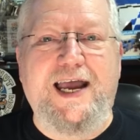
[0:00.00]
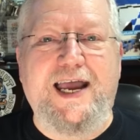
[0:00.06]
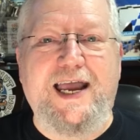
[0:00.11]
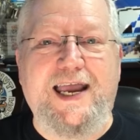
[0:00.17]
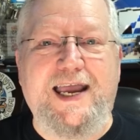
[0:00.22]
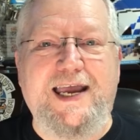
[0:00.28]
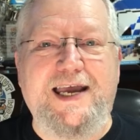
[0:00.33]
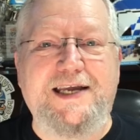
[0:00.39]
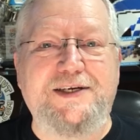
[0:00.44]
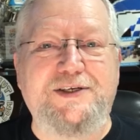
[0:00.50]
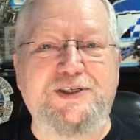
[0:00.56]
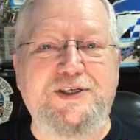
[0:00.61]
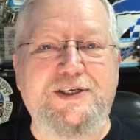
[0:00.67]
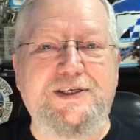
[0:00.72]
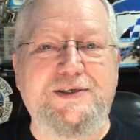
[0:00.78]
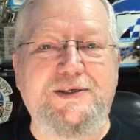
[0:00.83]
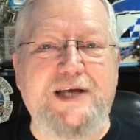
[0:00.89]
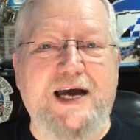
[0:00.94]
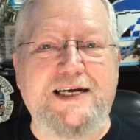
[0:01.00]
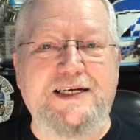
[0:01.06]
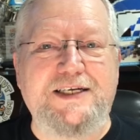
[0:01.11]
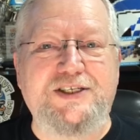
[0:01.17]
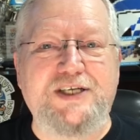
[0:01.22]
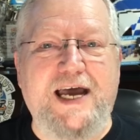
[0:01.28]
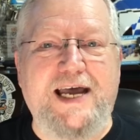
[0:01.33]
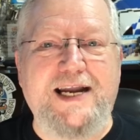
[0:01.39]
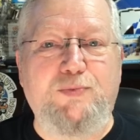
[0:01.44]
and I
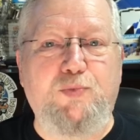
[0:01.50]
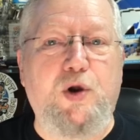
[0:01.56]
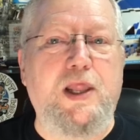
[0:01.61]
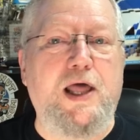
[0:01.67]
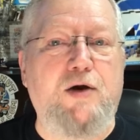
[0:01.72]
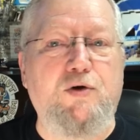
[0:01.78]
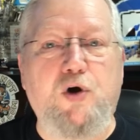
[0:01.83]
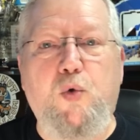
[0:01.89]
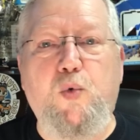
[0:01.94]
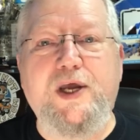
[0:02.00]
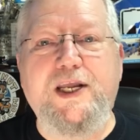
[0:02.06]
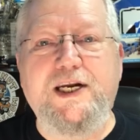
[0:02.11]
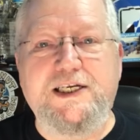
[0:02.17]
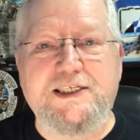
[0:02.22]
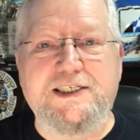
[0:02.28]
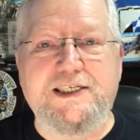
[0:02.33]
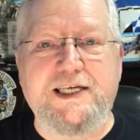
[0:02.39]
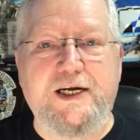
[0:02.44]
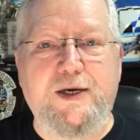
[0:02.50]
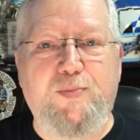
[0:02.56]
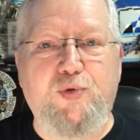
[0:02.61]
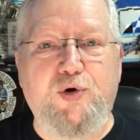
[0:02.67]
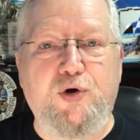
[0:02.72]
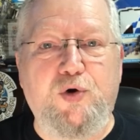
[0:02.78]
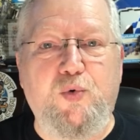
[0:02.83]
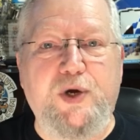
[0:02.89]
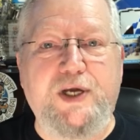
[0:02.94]
decided, well, I'll go in and set up
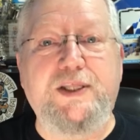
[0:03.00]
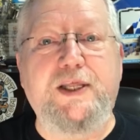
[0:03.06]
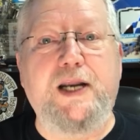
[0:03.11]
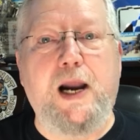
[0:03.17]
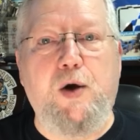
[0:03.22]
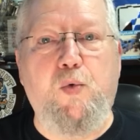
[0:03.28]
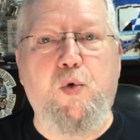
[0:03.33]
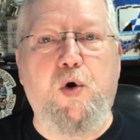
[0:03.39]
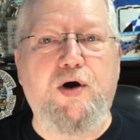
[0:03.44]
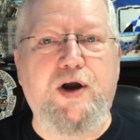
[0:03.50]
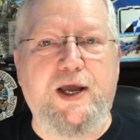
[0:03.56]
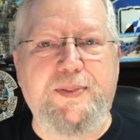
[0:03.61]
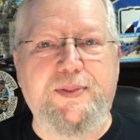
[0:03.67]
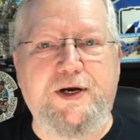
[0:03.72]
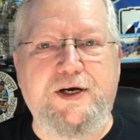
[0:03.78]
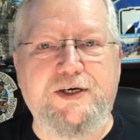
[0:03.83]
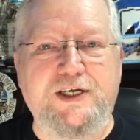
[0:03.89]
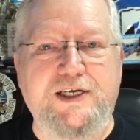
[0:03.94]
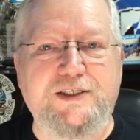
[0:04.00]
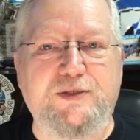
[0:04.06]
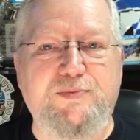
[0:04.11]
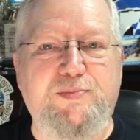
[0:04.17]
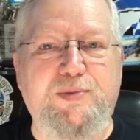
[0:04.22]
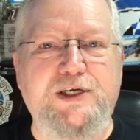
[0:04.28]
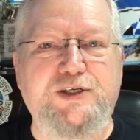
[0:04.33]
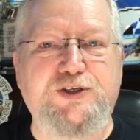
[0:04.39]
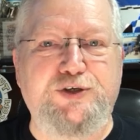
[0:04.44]
real quick, then I'll walk out there and take some
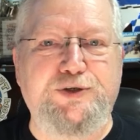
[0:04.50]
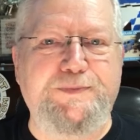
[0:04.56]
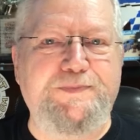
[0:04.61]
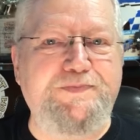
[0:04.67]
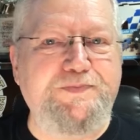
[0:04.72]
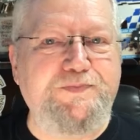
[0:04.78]
pictures.